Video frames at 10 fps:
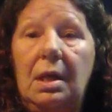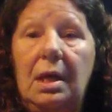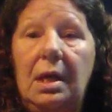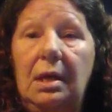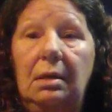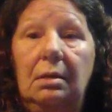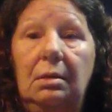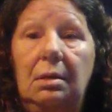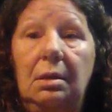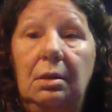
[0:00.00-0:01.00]
and
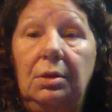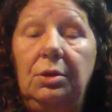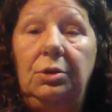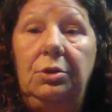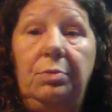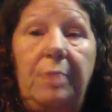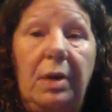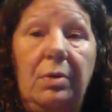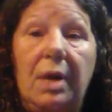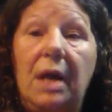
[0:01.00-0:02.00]
you
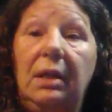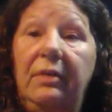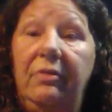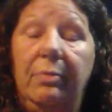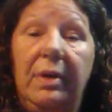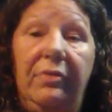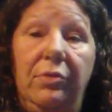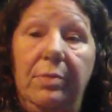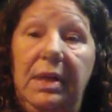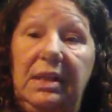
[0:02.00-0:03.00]
better not live above
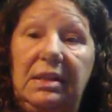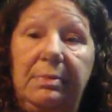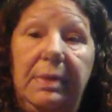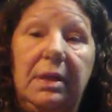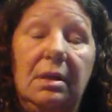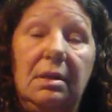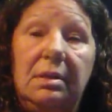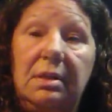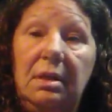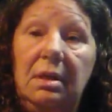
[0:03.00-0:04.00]
your means,
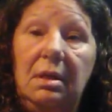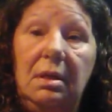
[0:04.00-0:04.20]
because,